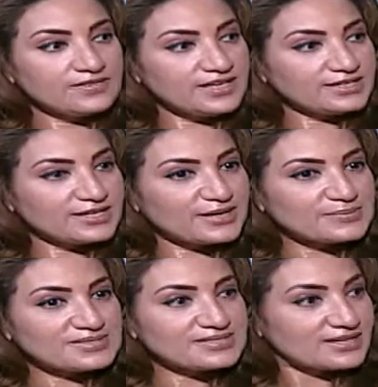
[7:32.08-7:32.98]
Then
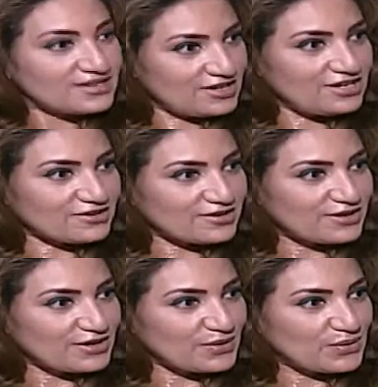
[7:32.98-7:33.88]
comes the career,
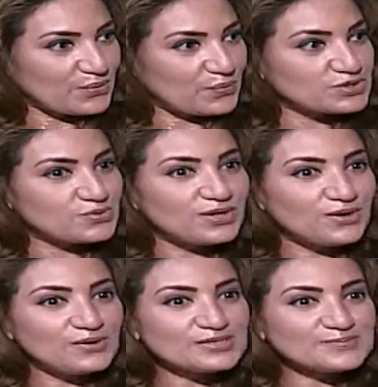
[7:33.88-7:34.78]
which
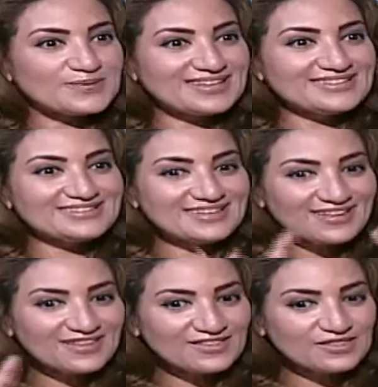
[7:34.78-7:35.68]
we all spend
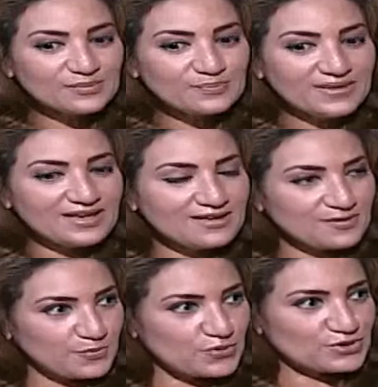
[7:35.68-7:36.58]
the big
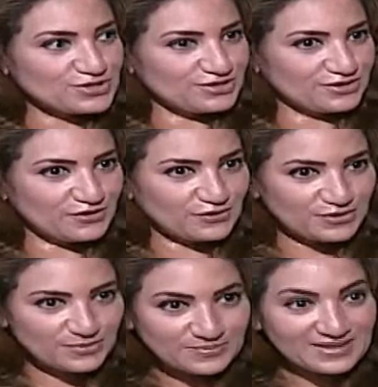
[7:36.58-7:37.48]
portion or
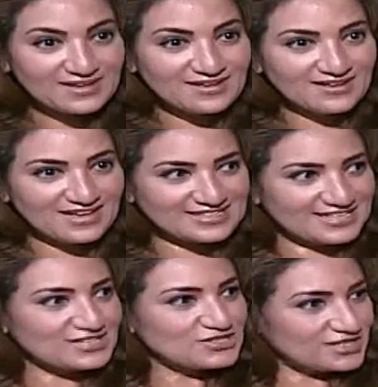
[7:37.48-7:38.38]
the big
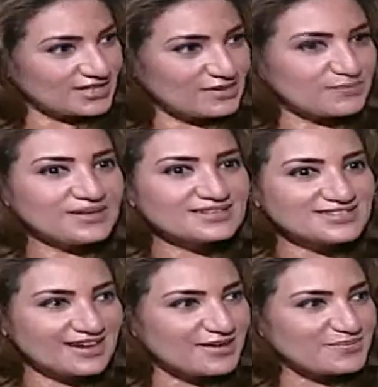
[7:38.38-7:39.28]
attention and the big
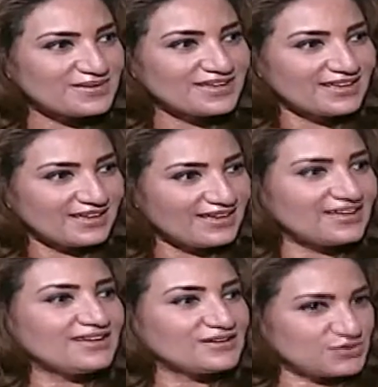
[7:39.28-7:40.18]
time
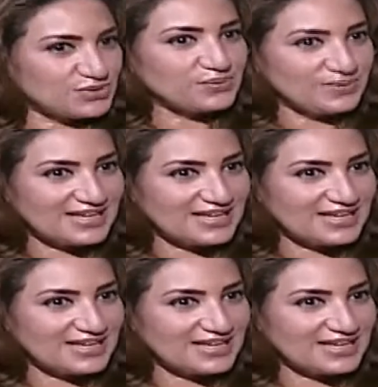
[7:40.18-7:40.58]
to.